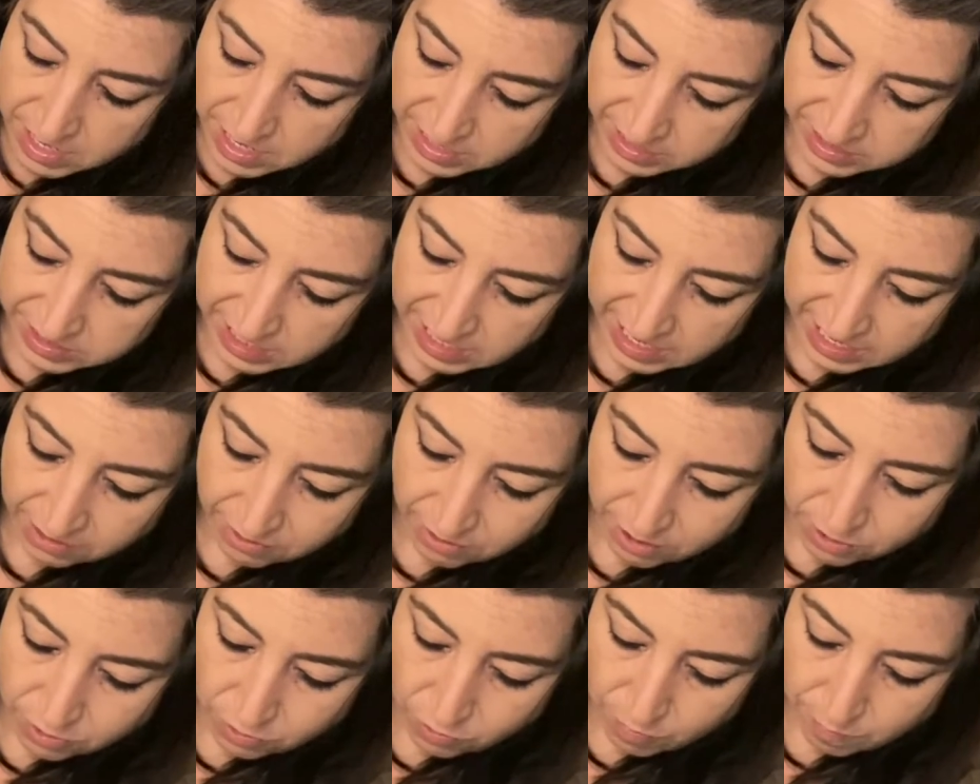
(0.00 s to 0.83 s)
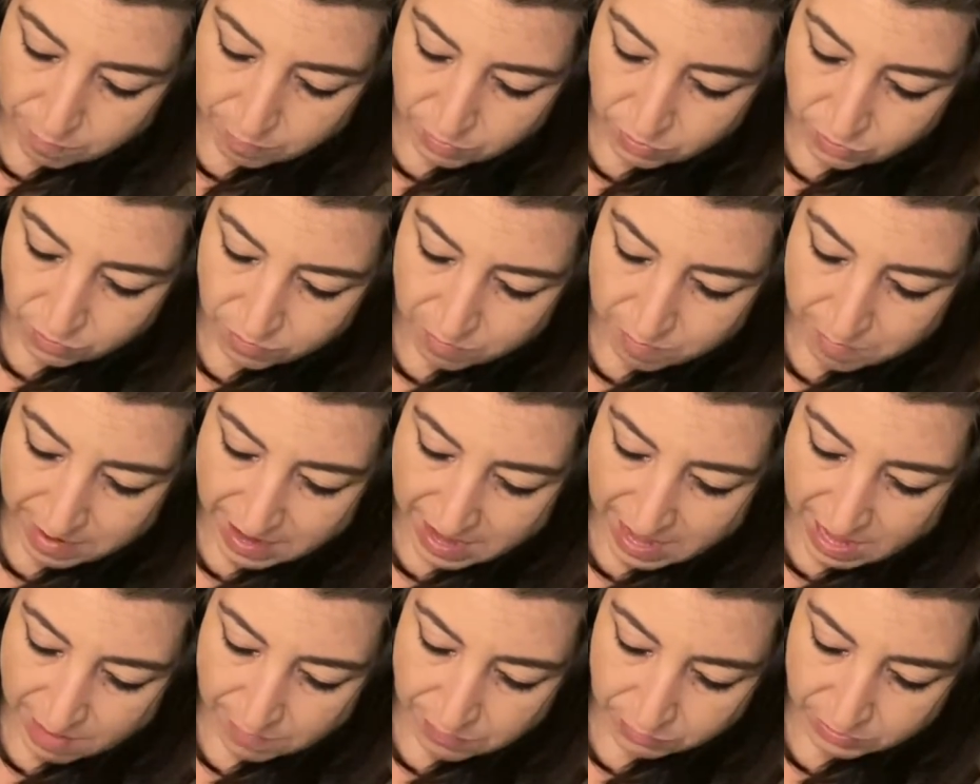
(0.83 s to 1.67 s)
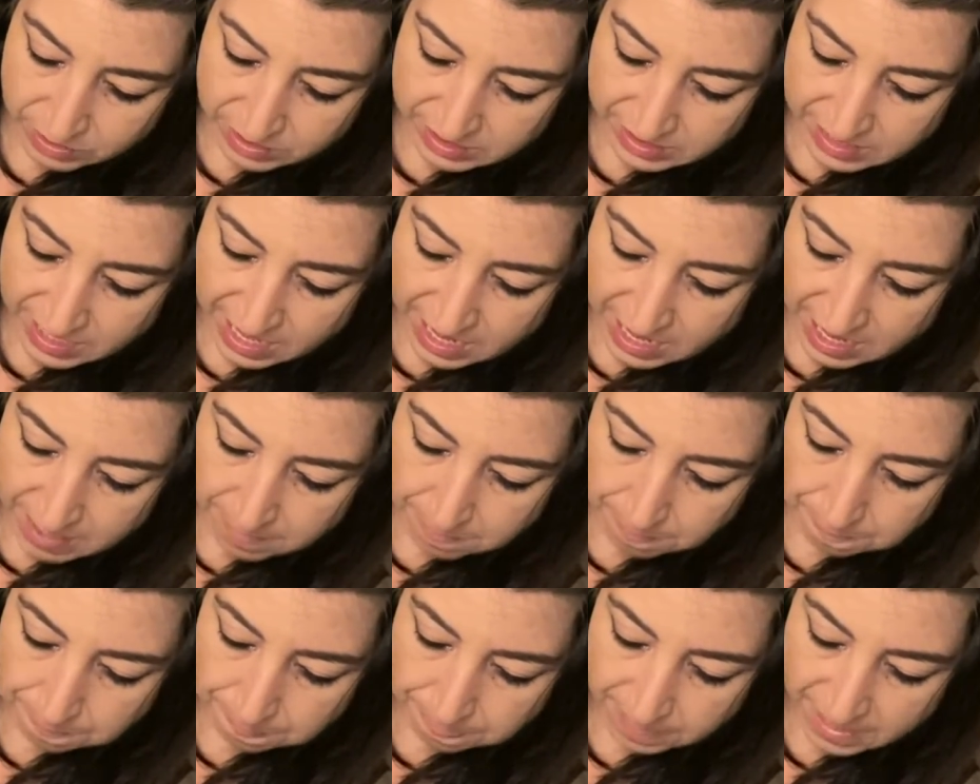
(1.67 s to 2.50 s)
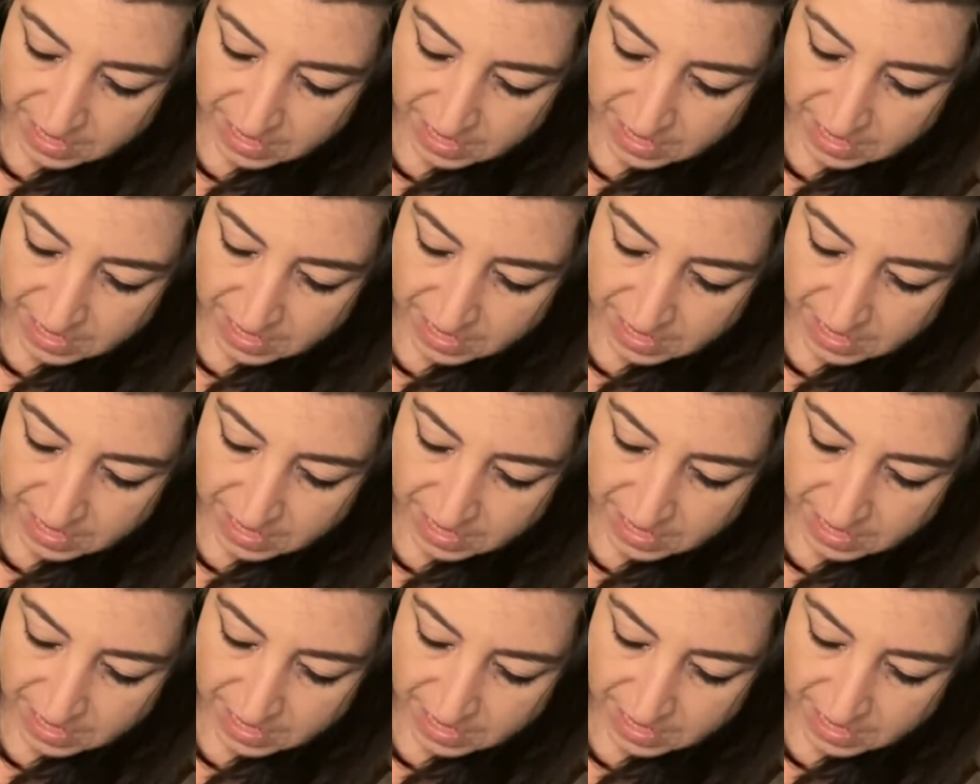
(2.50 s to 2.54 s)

Tarot moon map. What is that?